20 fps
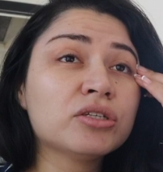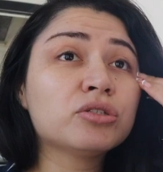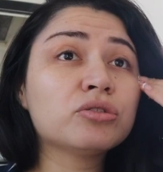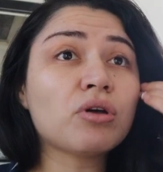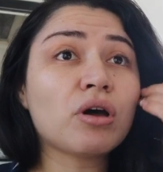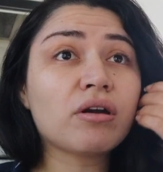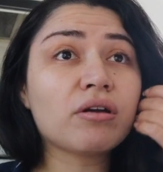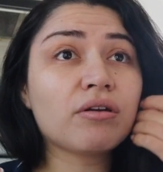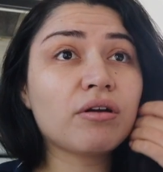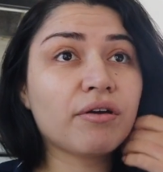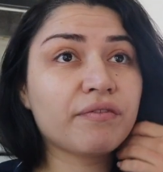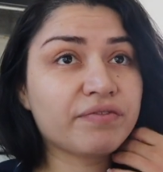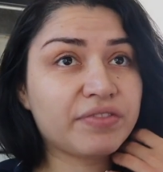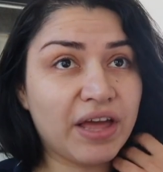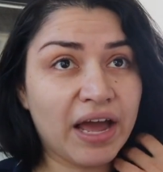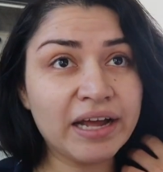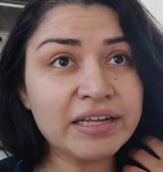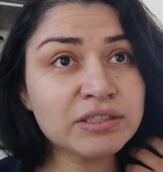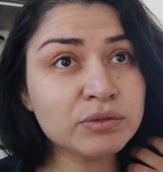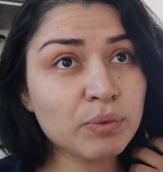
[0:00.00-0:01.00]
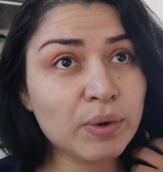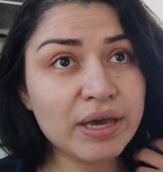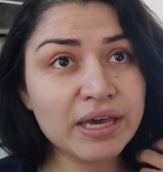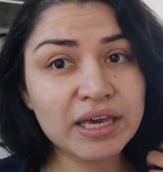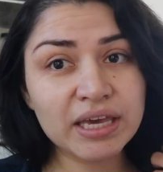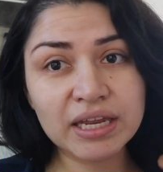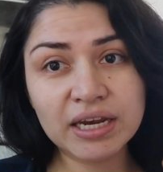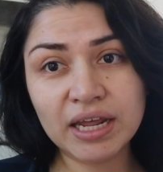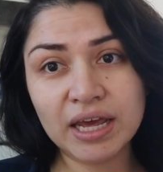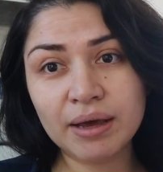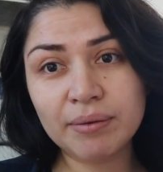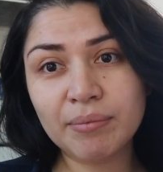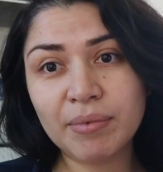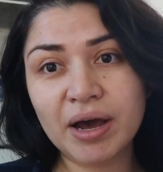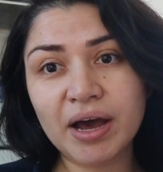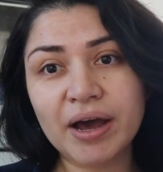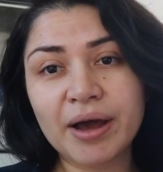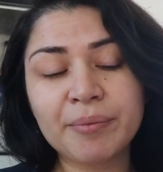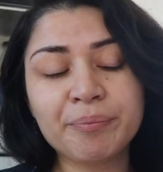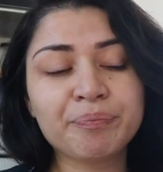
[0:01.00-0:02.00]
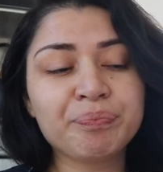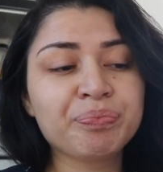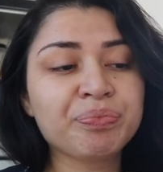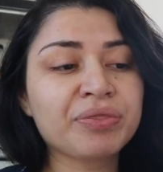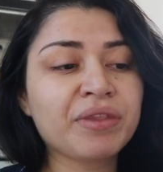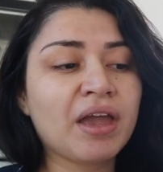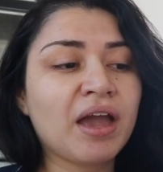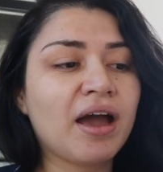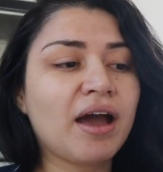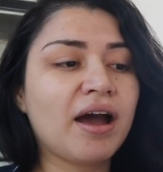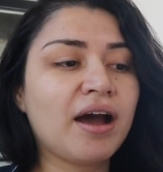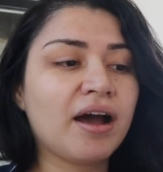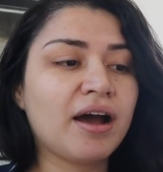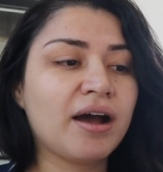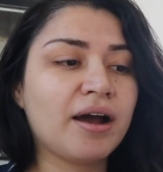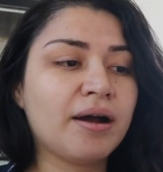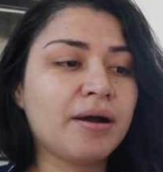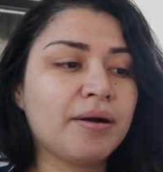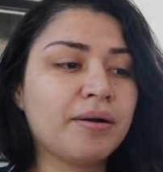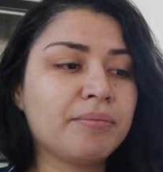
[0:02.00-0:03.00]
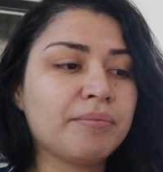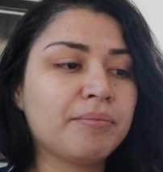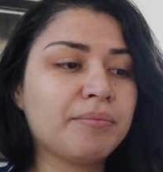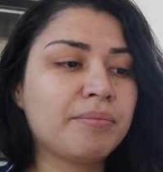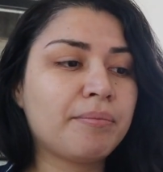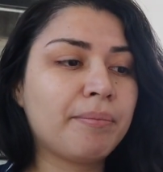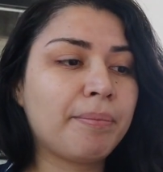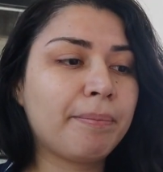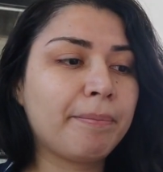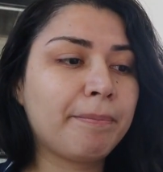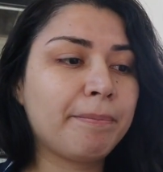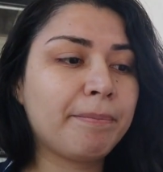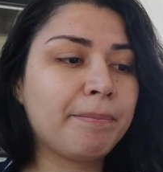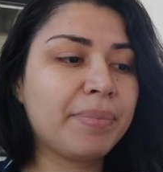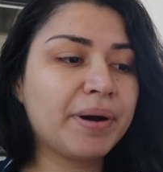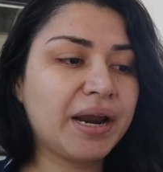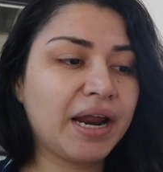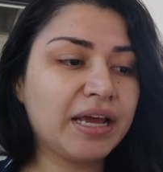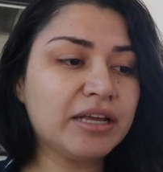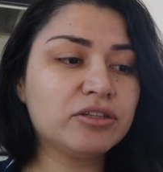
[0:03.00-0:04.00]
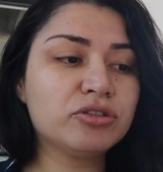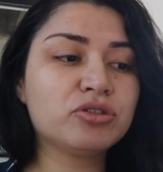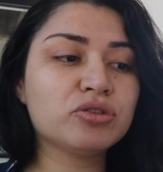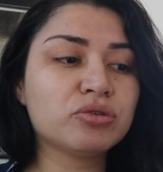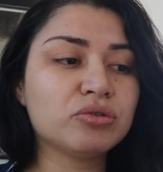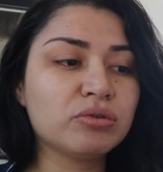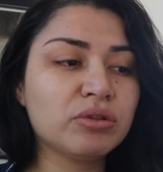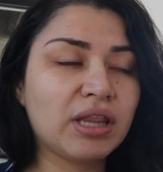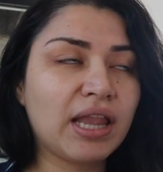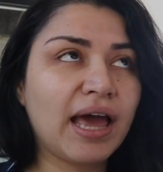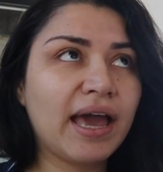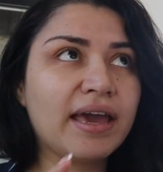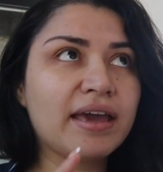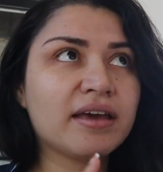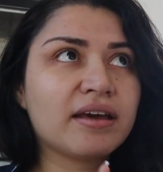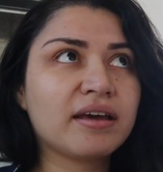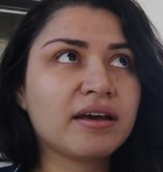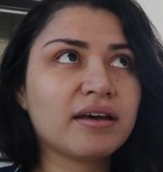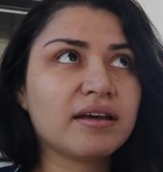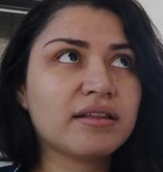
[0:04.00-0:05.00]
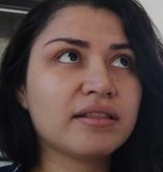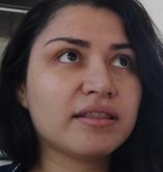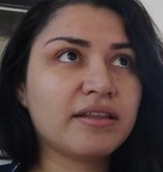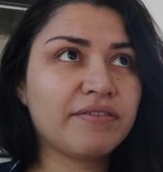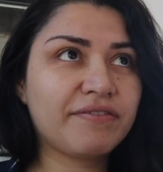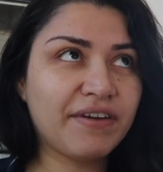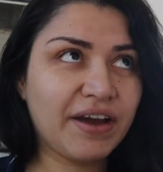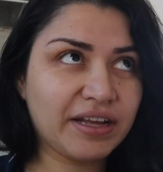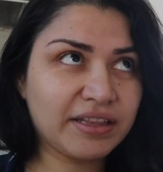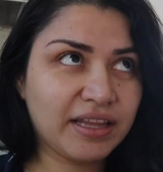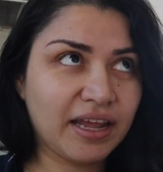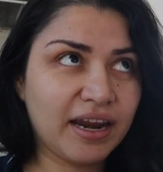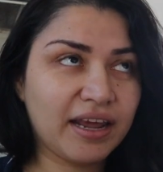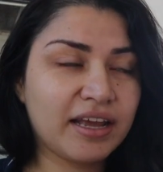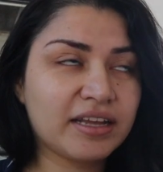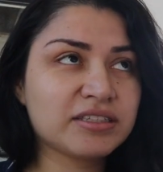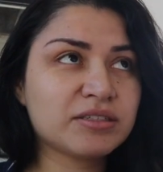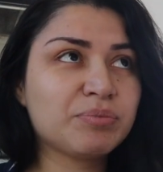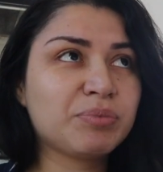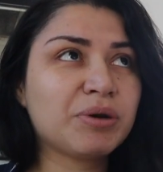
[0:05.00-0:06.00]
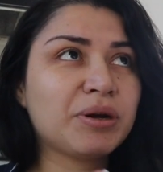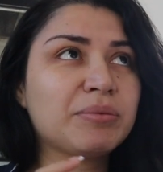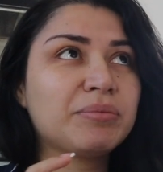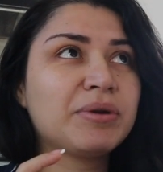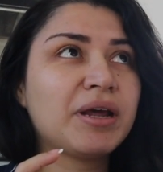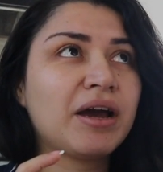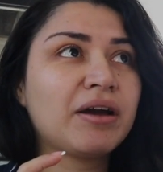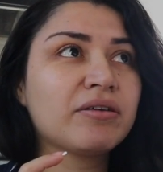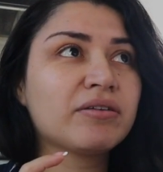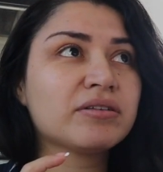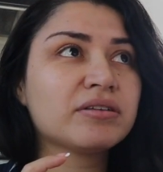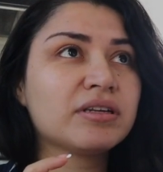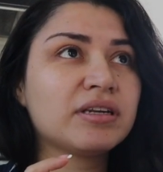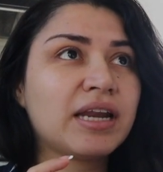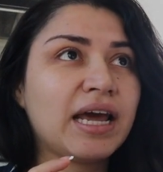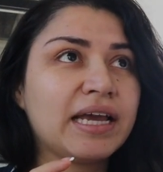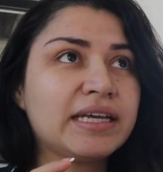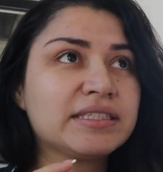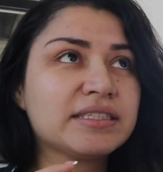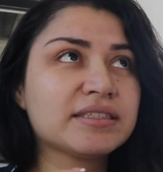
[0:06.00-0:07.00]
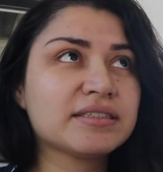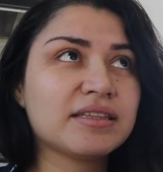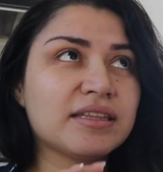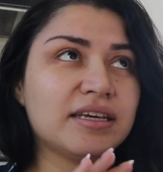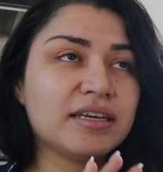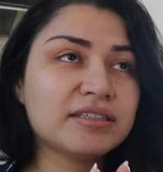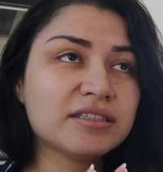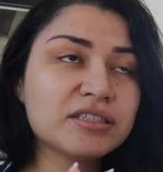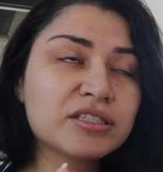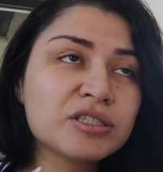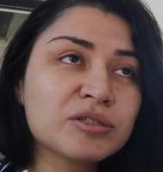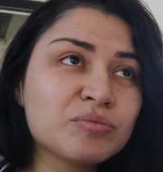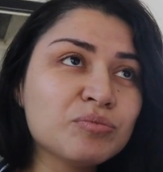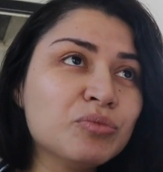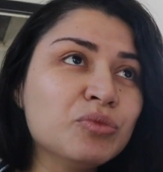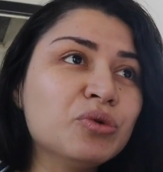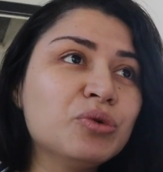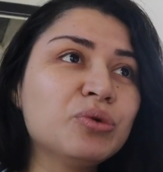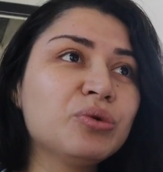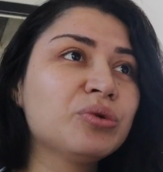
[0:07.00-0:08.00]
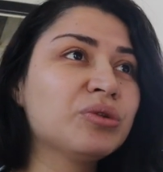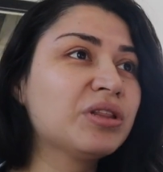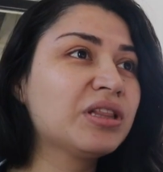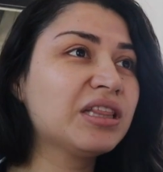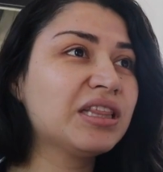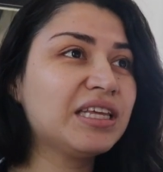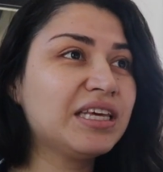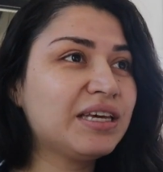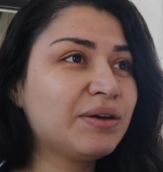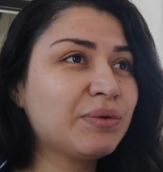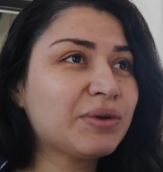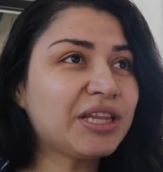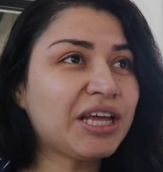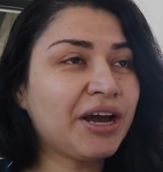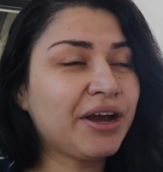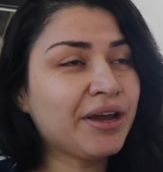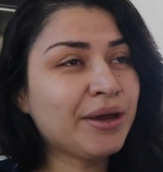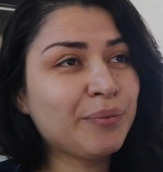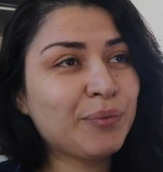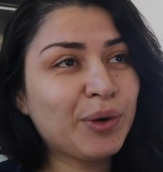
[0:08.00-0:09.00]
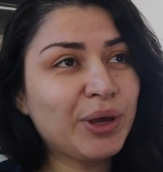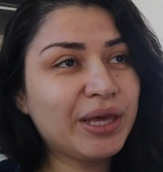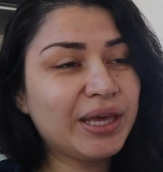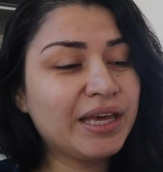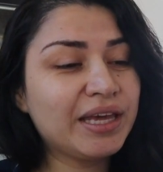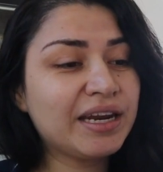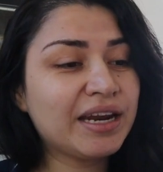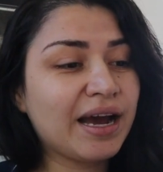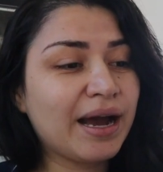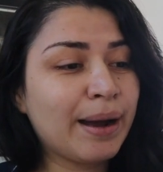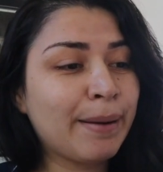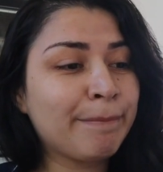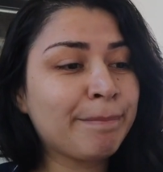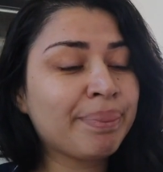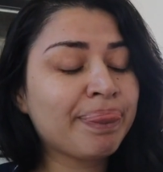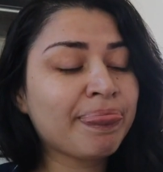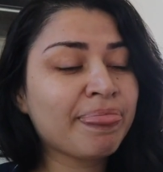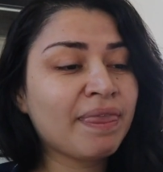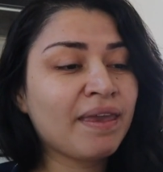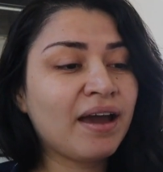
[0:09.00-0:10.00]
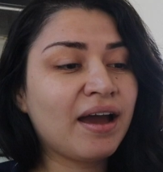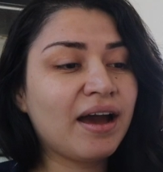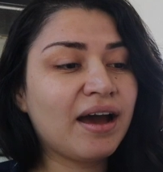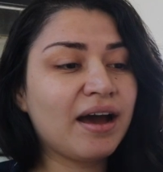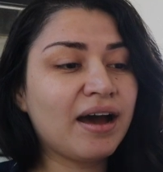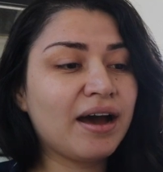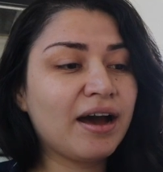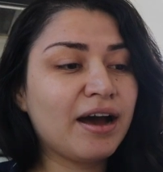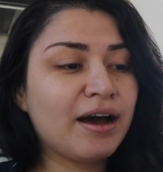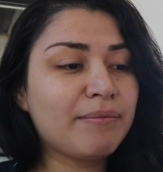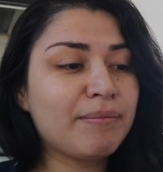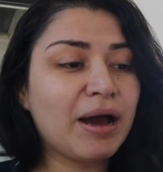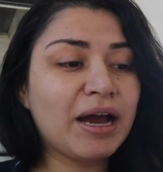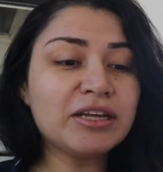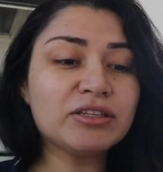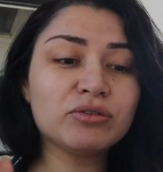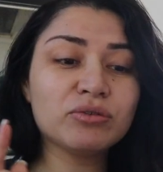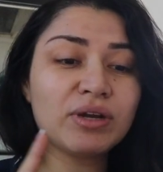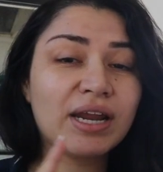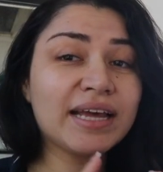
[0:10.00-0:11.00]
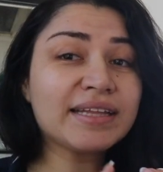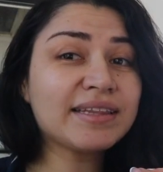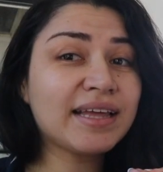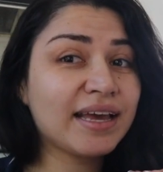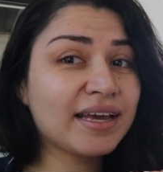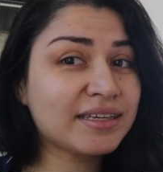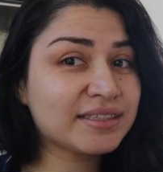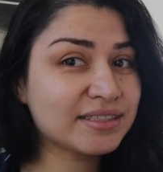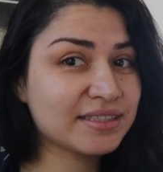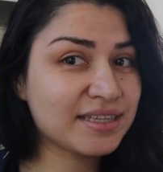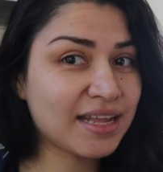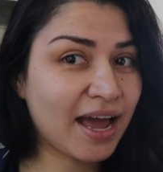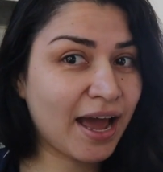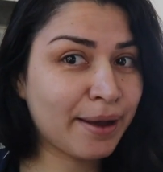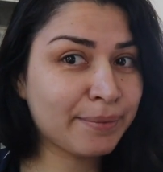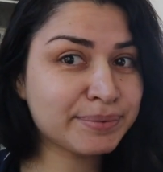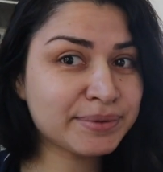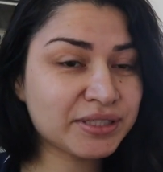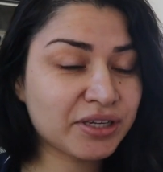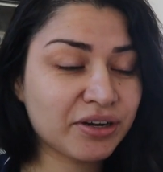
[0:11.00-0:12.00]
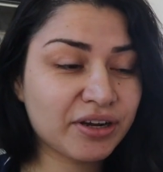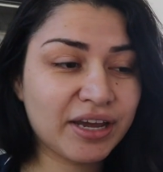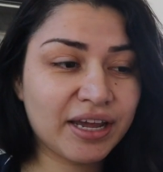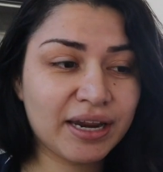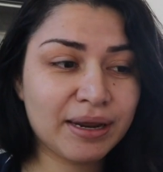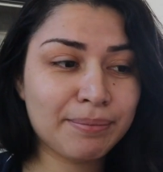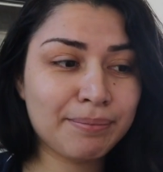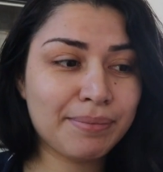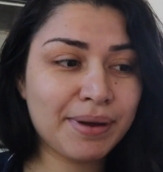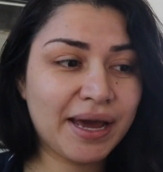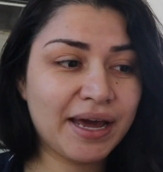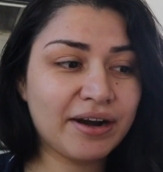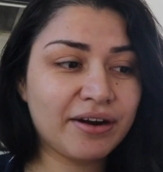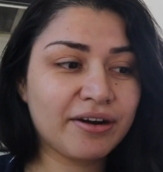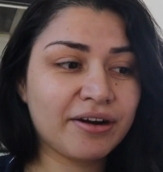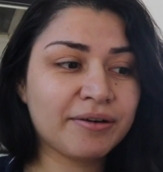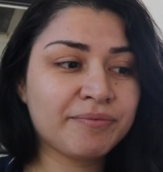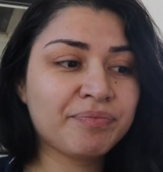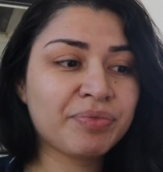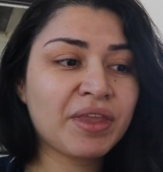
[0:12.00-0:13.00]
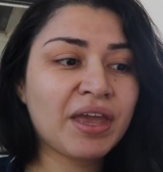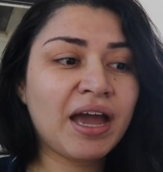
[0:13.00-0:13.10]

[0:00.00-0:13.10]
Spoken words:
So I don't know if that's waking him up. But I do like the fact that I get to put him down nicely and smoothly without him waking up. I do like that his naps are getting better.